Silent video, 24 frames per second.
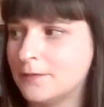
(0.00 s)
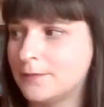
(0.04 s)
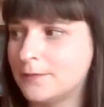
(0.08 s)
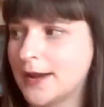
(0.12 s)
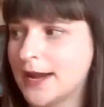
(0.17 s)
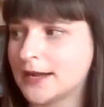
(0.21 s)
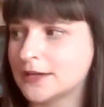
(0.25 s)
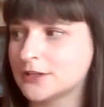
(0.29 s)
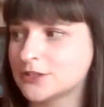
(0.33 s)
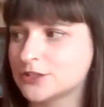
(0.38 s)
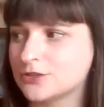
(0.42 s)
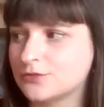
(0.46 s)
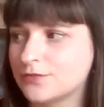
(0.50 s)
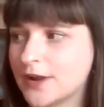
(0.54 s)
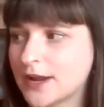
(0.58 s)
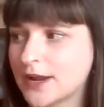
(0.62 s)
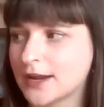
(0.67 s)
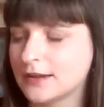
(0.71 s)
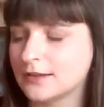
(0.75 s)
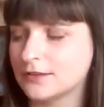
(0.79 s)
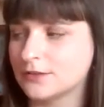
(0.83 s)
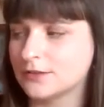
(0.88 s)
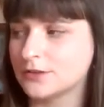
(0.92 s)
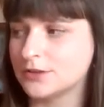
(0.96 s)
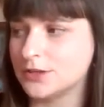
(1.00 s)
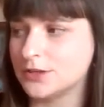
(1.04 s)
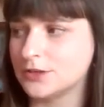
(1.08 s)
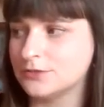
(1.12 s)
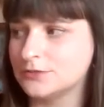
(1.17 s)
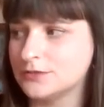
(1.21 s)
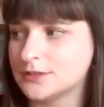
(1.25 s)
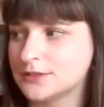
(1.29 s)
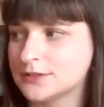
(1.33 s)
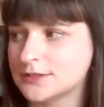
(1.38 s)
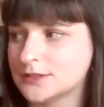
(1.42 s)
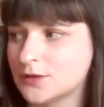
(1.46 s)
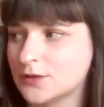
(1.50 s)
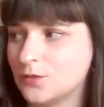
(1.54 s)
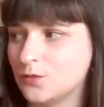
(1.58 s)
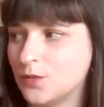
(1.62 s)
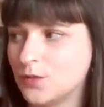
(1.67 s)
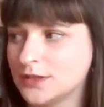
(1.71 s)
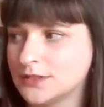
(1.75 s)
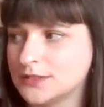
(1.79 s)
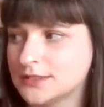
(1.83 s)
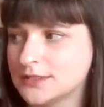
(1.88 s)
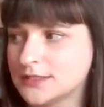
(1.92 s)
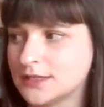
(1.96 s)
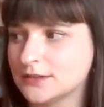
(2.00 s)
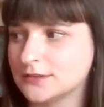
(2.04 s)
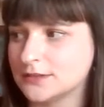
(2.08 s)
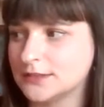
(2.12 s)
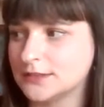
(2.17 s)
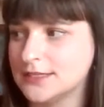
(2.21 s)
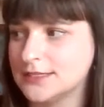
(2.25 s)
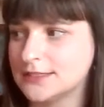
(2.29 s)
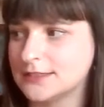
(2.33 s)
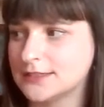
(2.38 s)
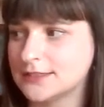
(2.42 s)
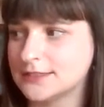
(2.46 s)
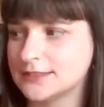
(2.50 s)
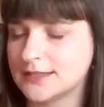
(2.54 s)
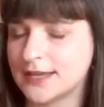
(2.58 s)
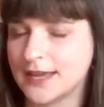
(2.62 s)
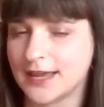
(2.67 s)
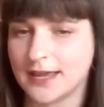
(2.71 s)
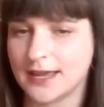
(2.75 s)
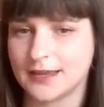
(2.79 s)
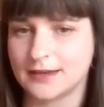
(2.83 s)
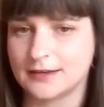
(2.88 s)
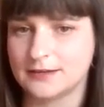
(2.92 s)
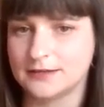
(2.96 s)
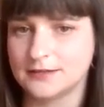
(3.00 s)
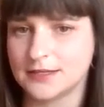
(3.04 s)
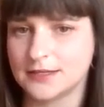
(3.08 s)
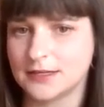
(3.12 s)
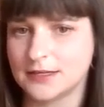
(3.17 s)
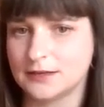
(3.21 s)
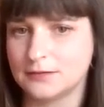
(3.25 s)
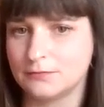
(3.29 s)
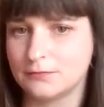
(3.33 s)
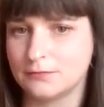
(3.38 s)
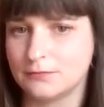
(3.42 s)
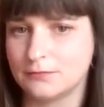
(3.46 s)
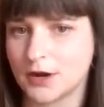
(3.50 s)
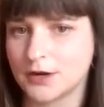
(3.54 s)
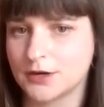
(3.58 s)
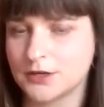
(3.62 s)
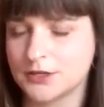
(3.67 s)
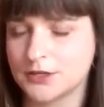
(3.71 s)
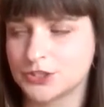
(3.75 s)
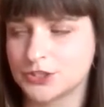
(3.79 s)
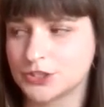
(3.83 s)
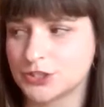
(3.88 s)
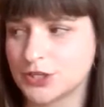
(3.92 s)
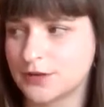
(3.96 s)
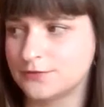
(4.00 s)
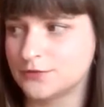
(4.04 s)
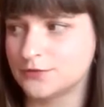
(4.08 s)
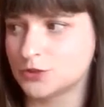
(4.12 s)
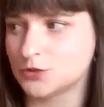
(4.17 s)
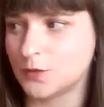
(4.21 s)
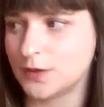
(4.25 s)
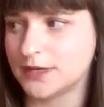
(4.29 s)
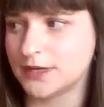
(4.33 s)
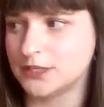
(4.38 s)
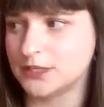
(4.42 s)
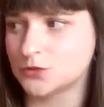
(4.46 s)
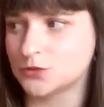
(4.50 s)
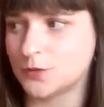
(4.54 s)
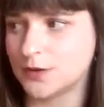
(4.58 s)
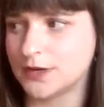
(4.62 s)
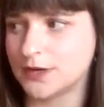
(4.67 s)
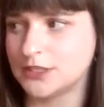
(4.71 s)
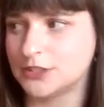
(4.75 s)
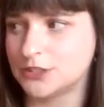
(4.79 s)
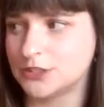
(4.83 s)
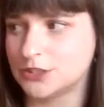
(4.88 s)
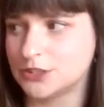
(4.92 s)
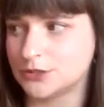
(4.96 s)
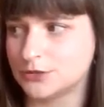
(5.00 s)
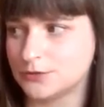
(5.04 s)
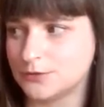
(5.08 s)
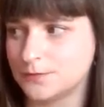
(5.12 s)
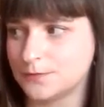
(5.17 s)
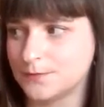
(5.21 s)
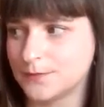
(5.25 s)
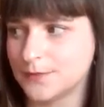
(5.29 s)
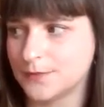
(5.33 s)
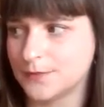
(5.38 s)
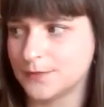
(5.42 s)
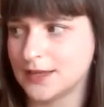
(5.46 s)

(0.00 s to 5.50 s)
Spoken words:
back to regular use once their leases end in March of 2022.